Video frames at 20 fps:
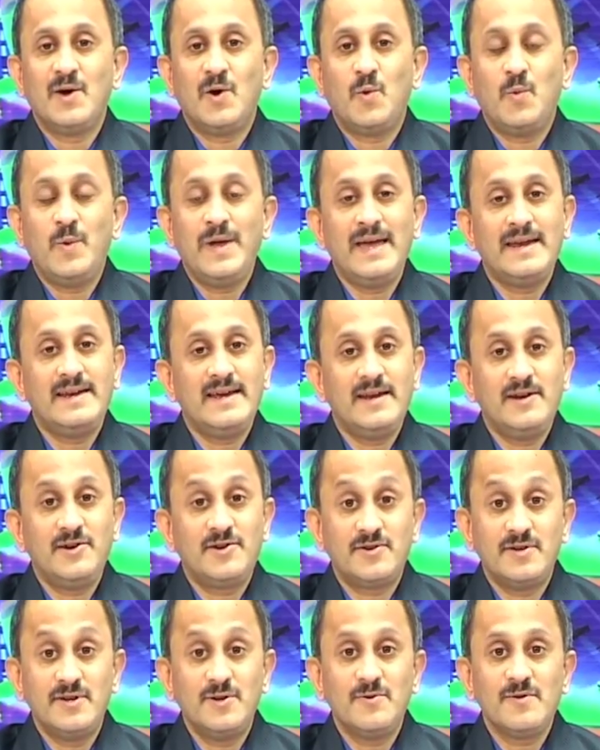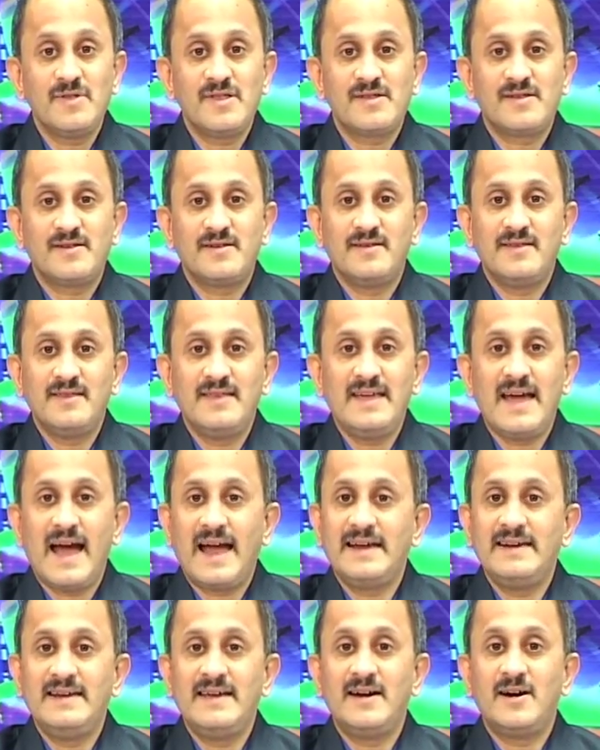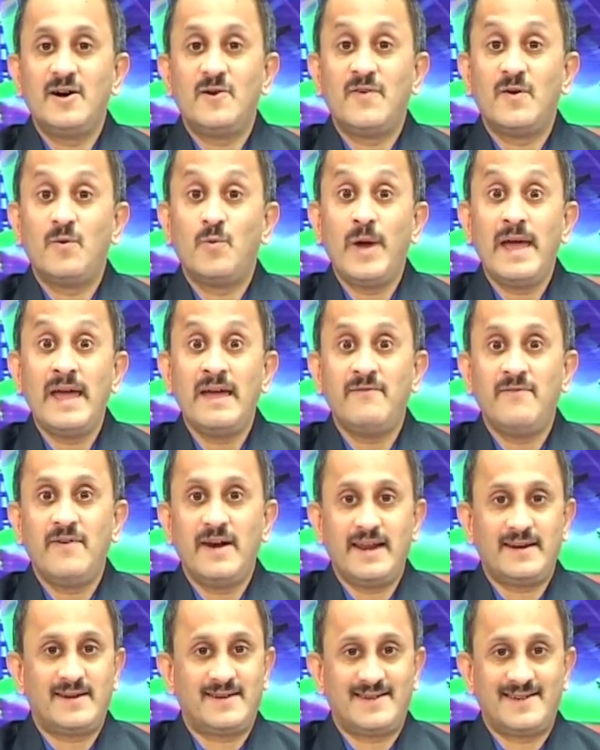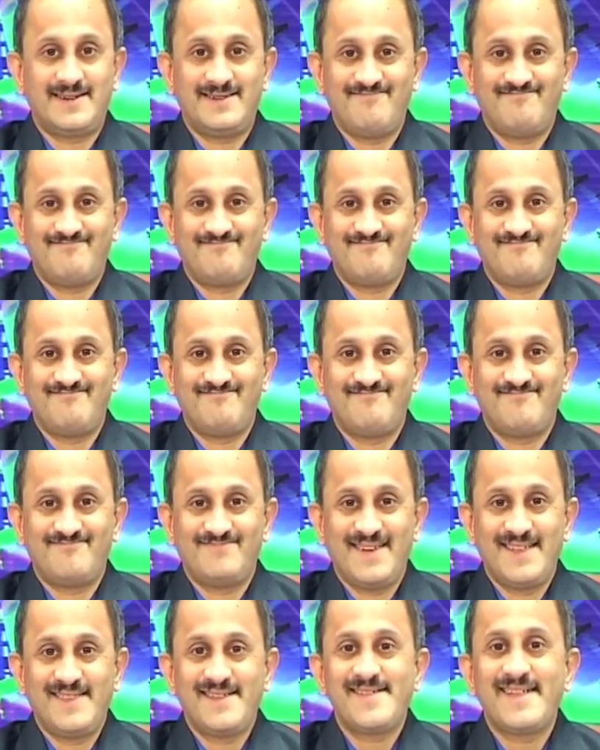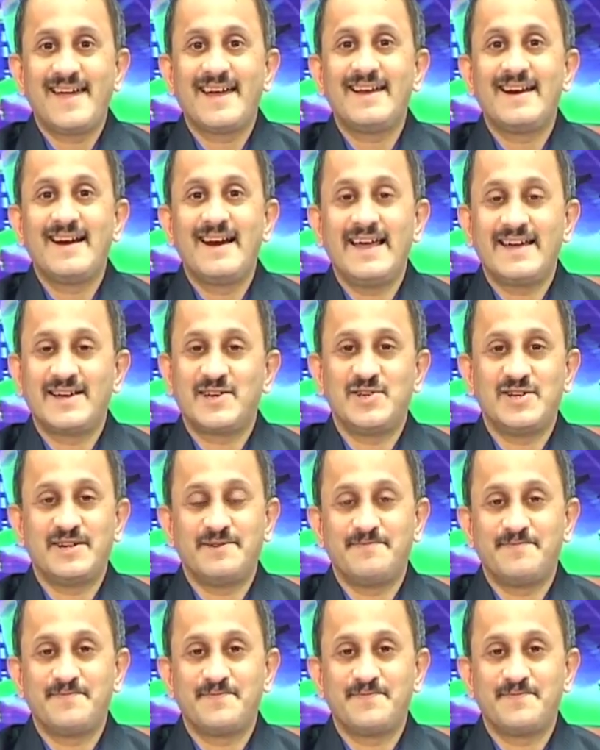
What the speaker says: We had introduced the idea of a wavelet in the second lecture,